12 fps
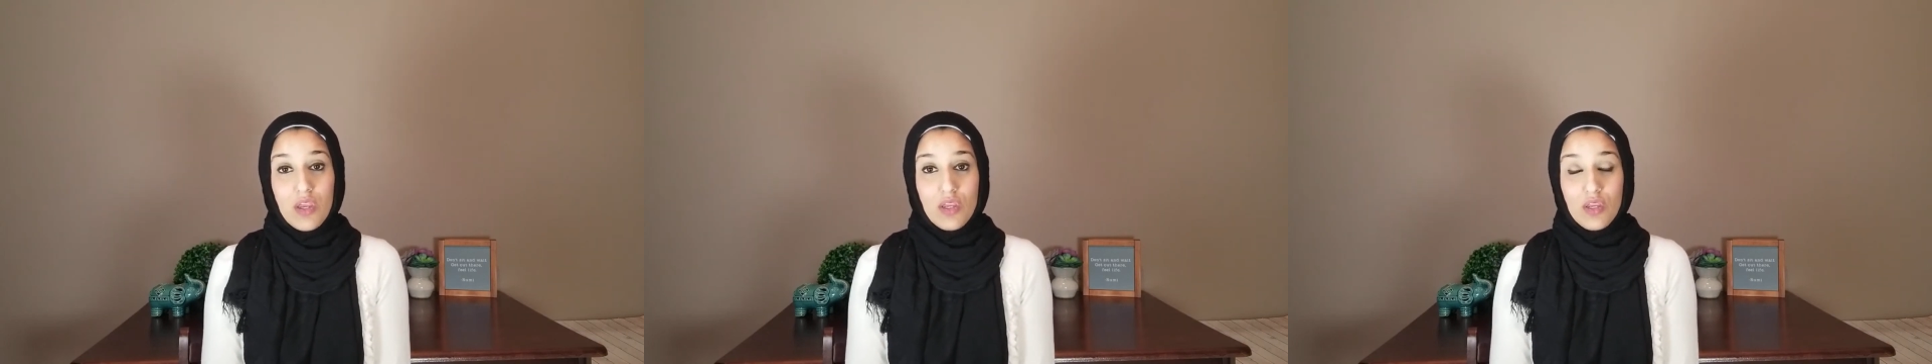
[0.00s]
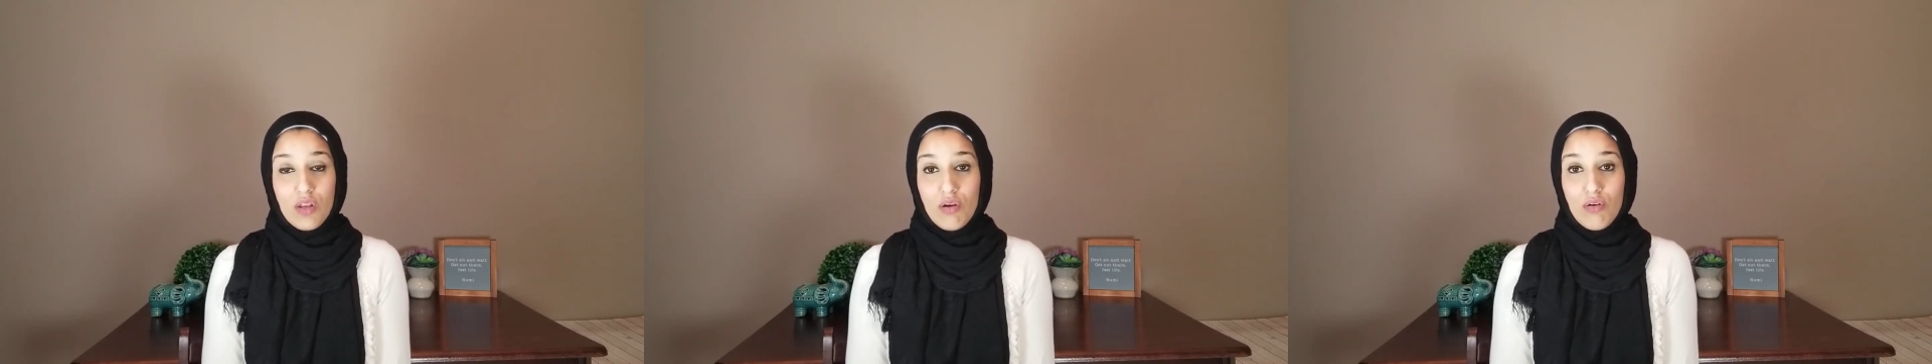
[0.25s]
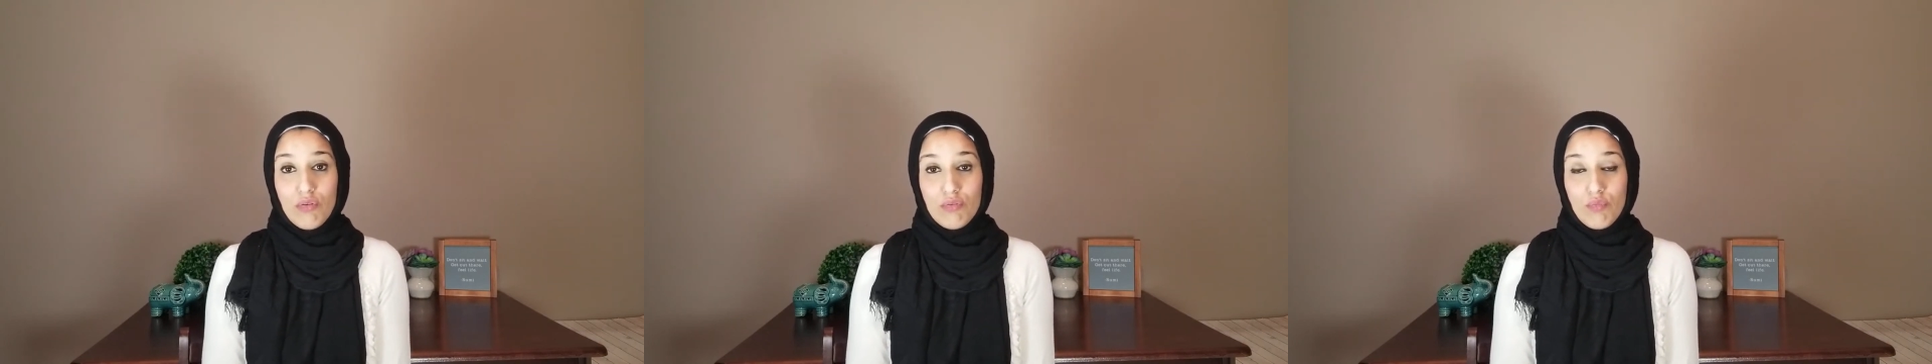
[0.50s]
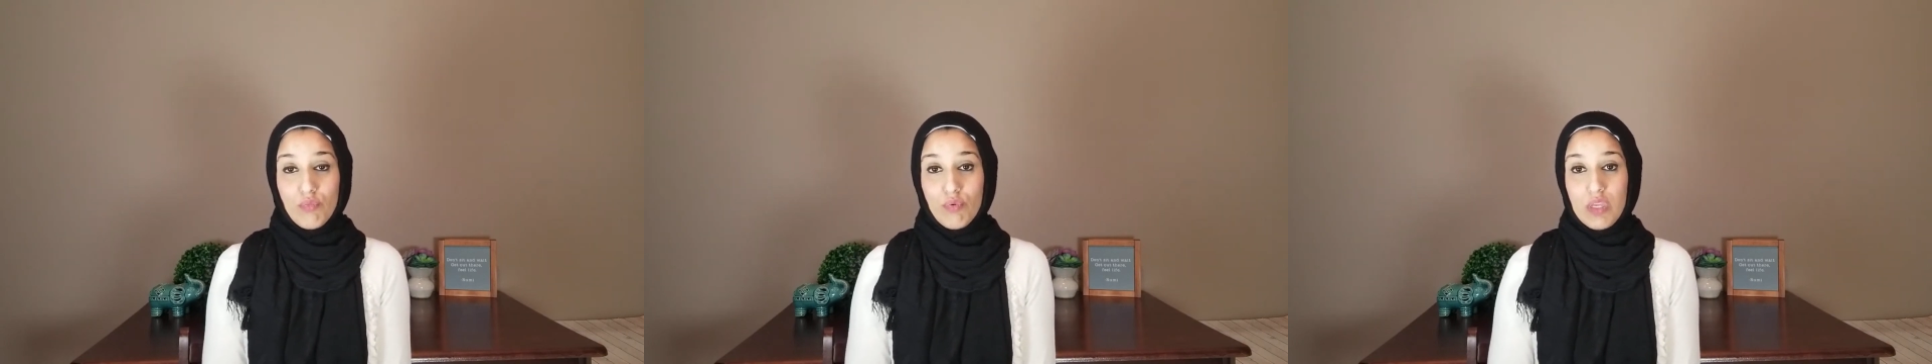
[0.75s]
you know,
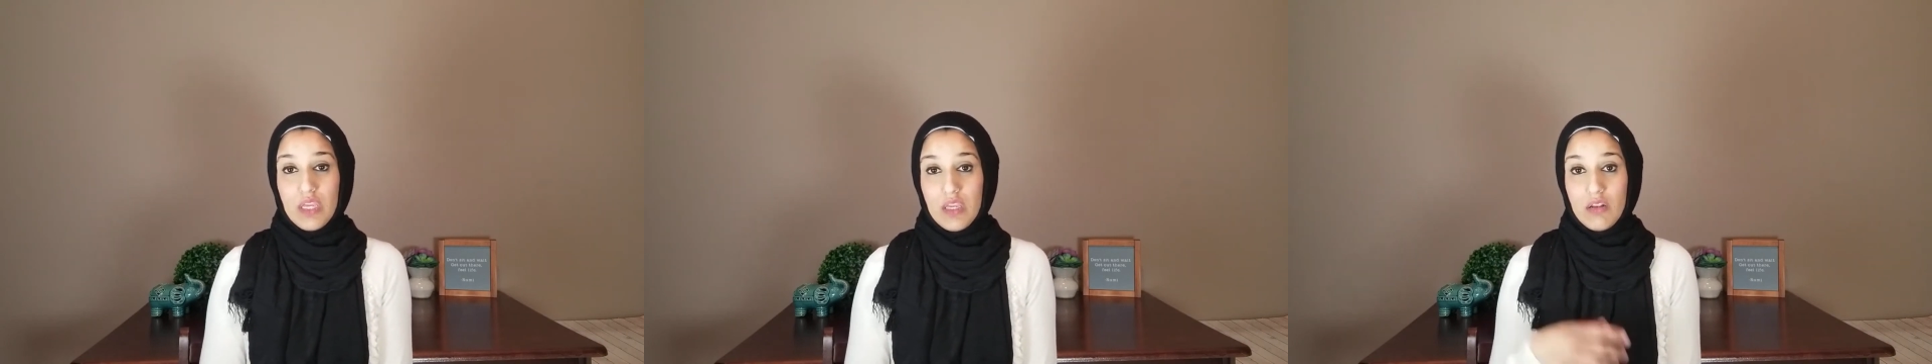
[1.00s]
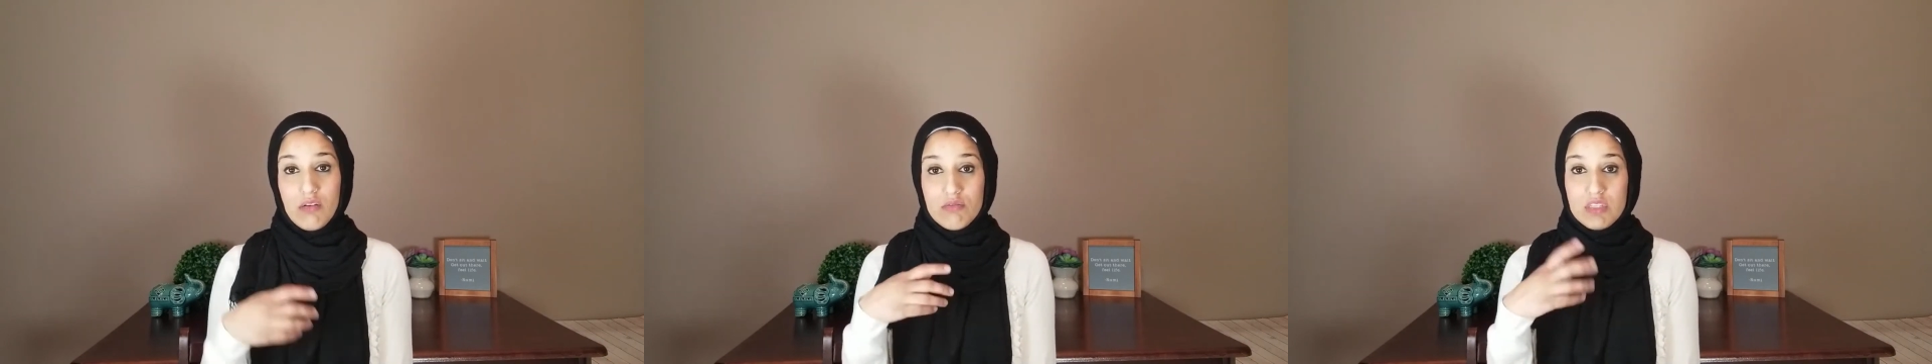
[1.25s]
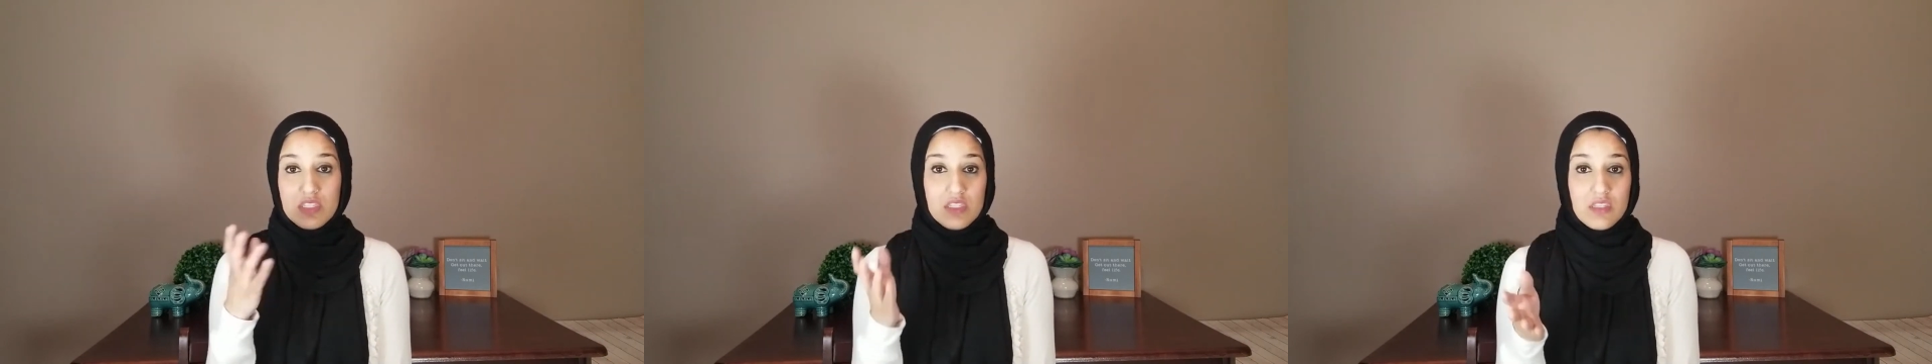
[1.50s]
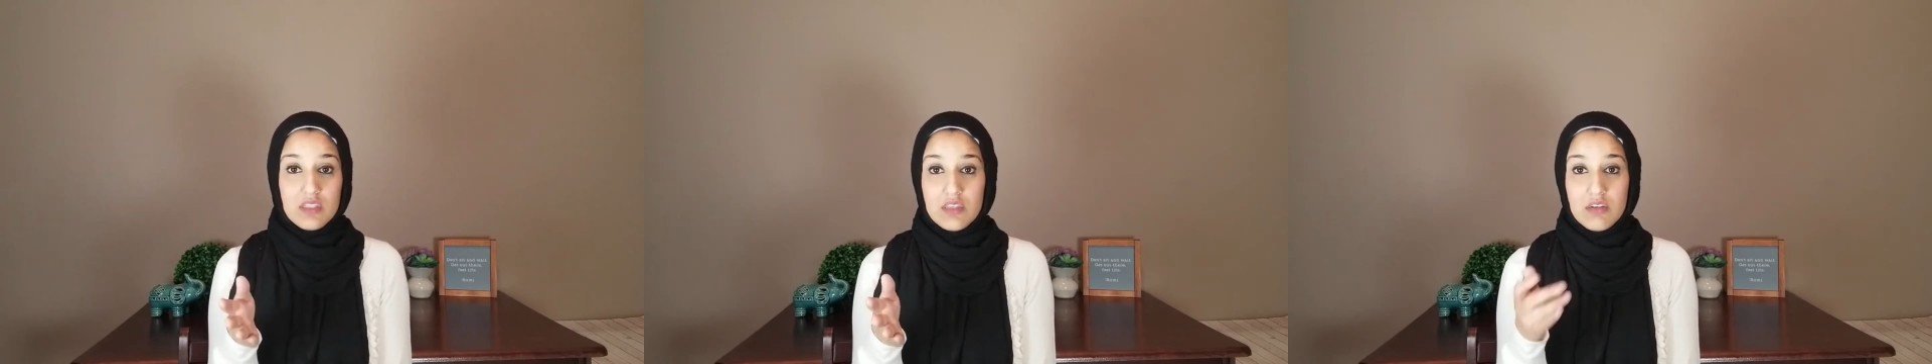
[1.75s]
we noticed
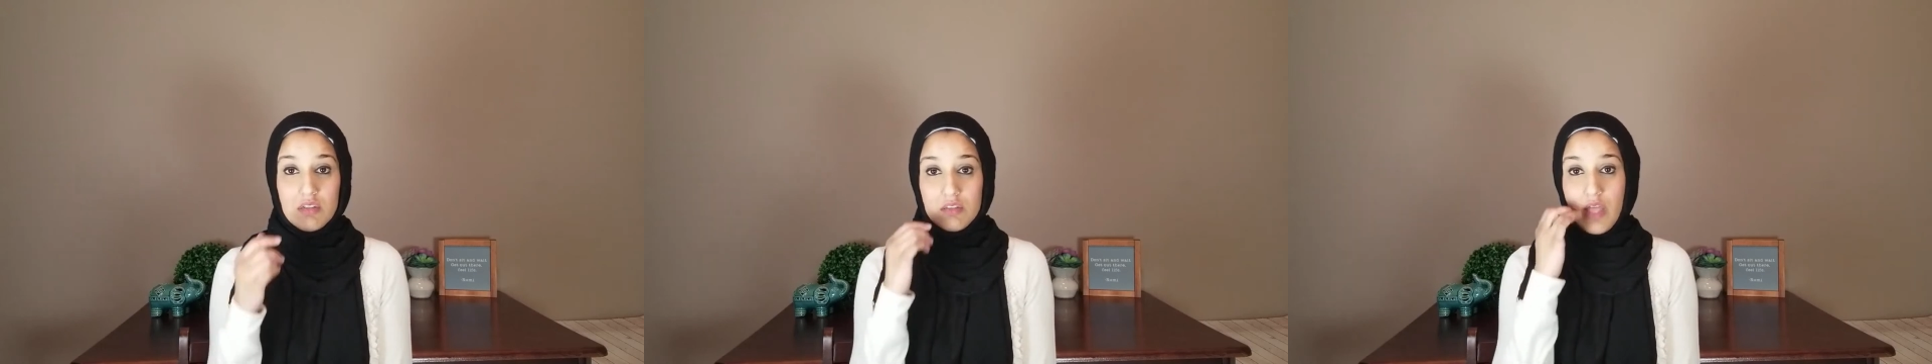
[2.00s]
that the